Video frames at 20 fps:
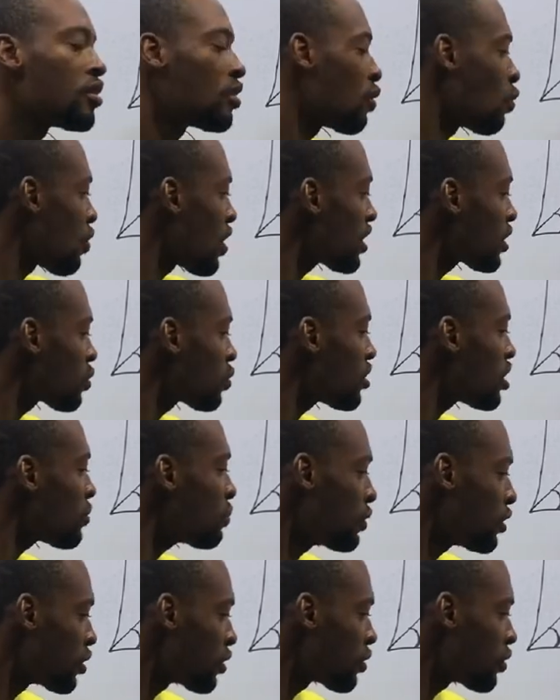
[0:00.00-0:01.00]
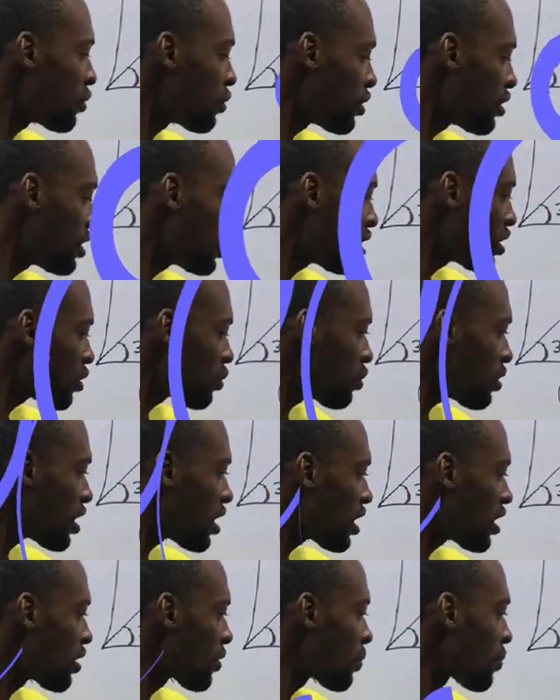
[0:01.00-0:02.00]
1 squared plus root 3
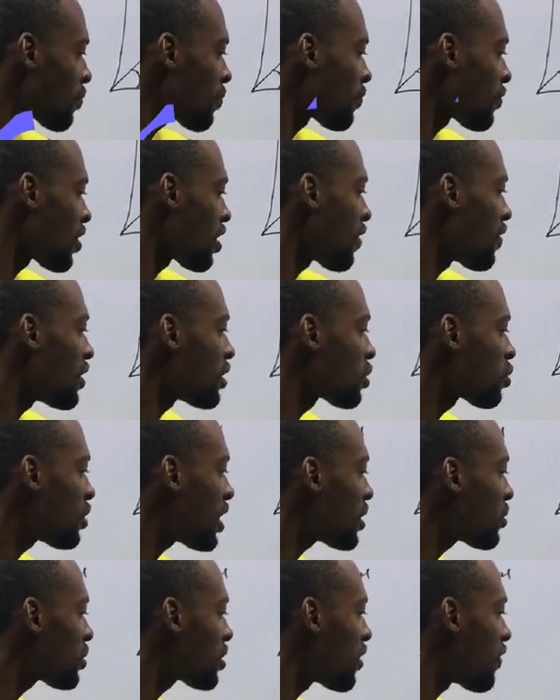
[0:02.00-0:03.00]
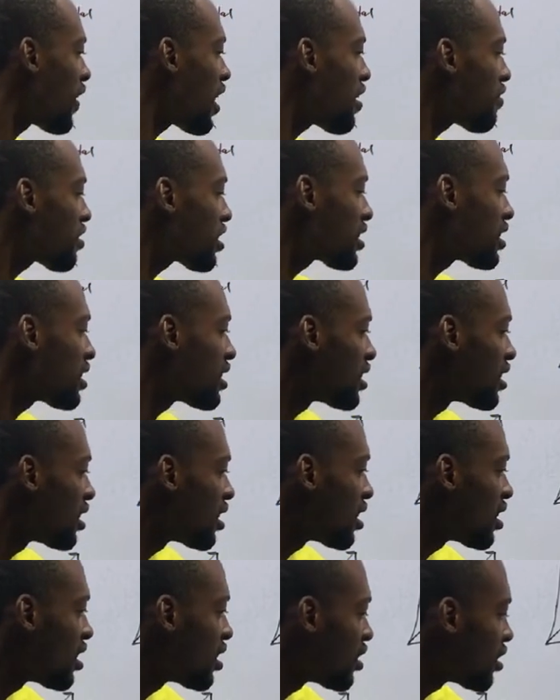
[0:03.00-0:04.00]
squared, the square root of everything
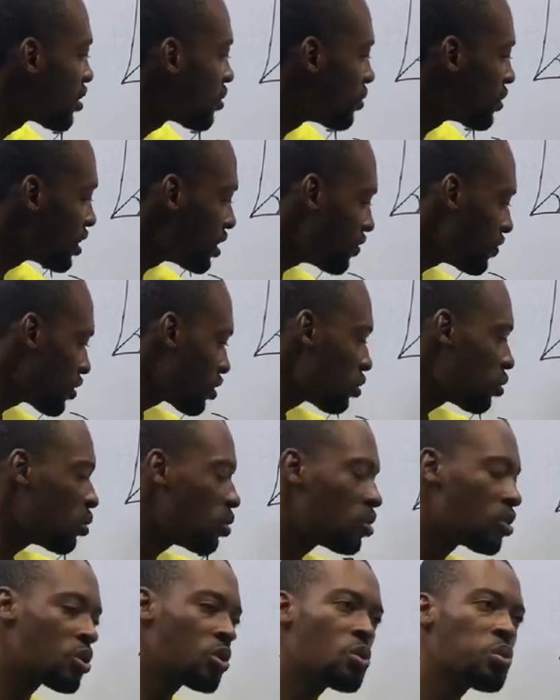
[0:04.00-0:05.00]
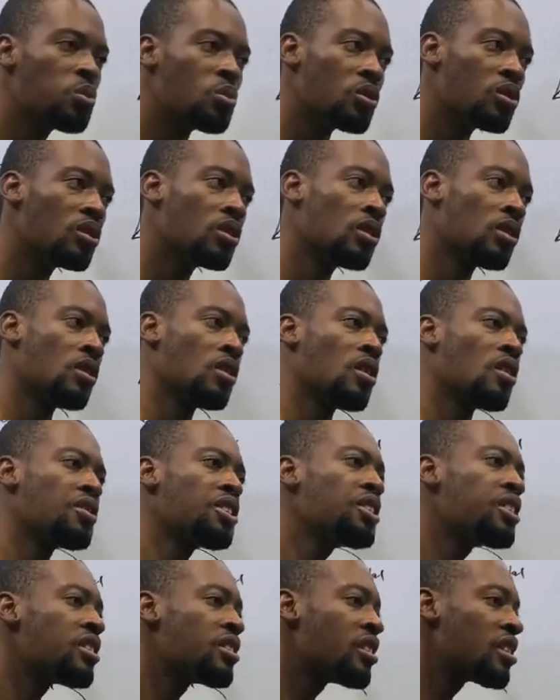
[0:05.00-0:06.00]
should give you 2.
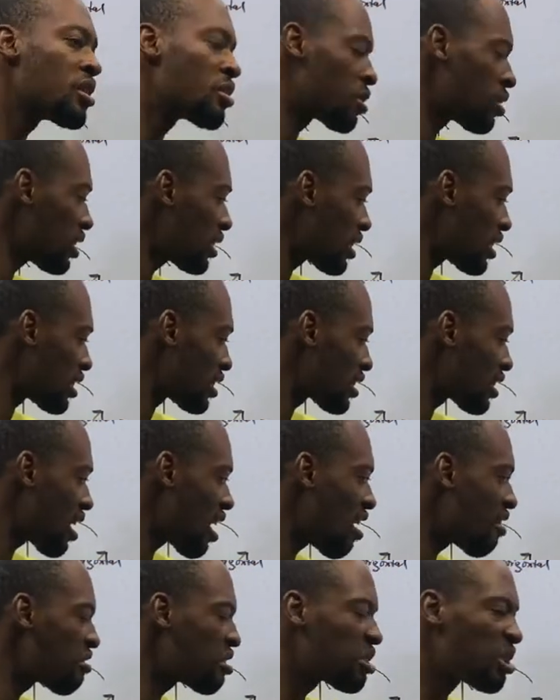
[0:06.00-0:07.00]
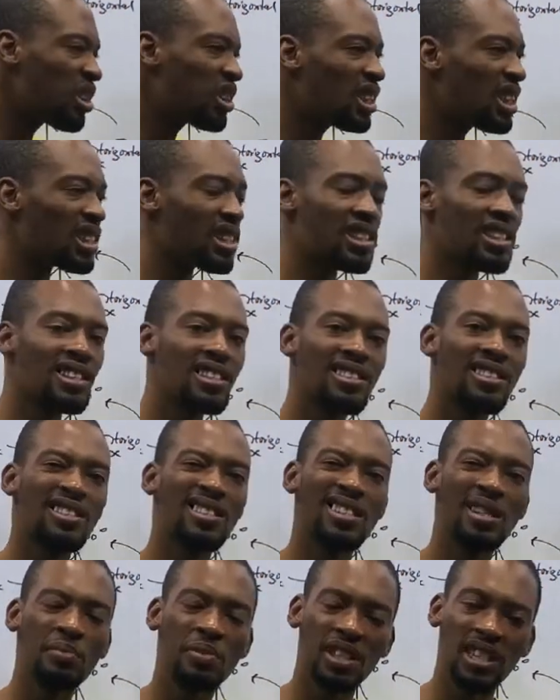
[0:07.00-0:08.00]
This is the resultant, and resultant is the
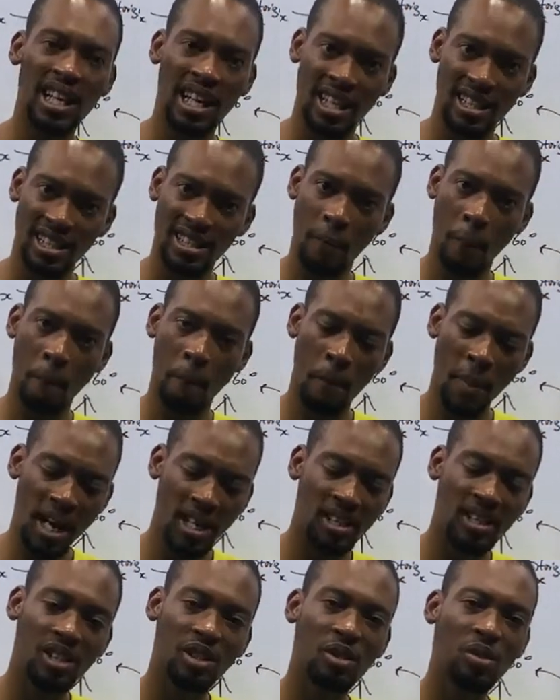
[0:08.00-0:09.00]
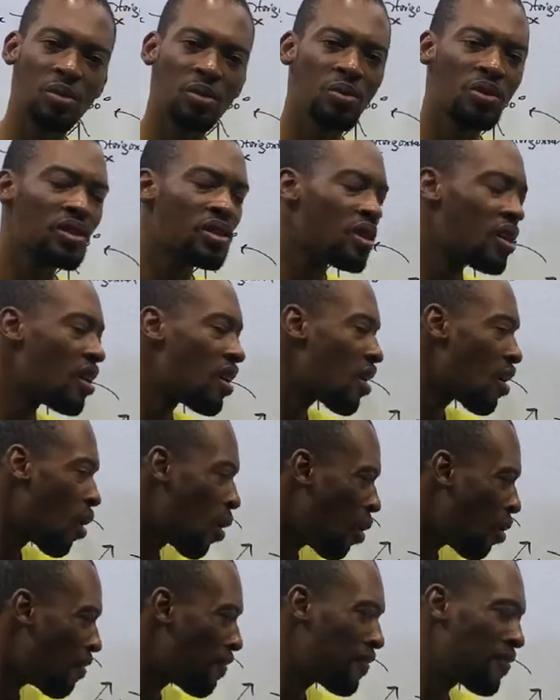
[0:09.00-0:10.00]
same thing as magnitude
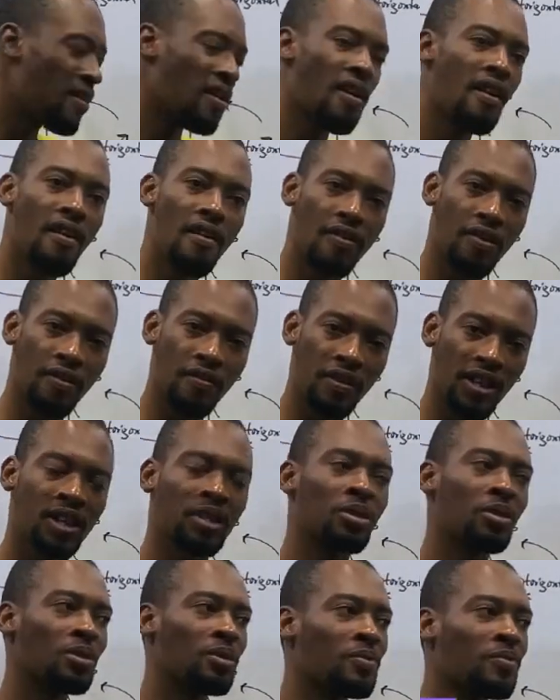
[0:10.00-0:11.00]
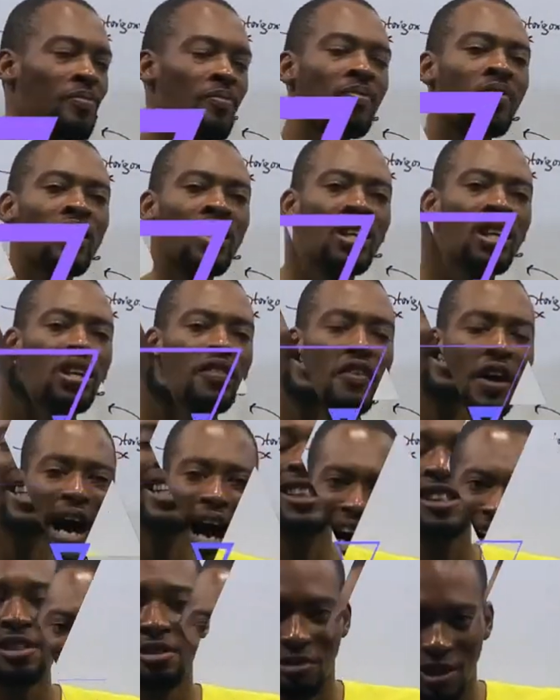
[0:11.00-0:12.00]
of the vector. Let's
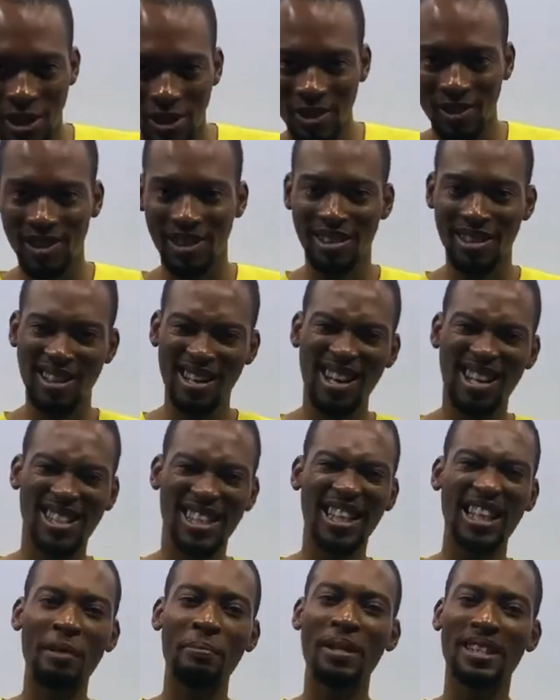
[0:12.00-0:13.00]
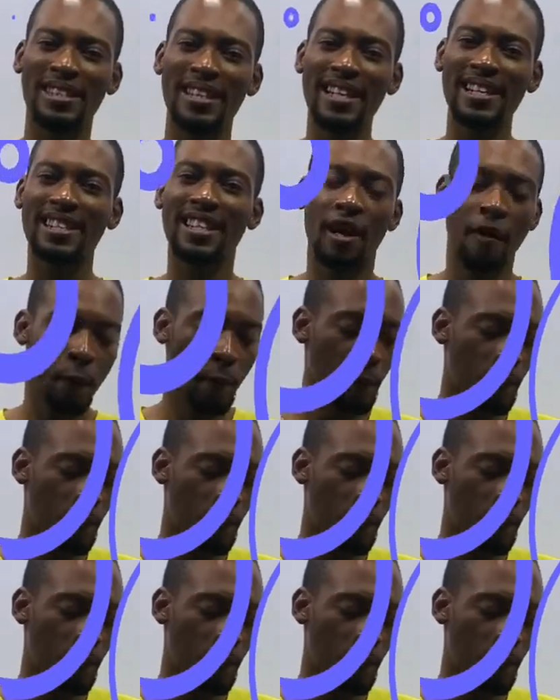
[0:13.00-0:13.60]
take this question as an appetizer.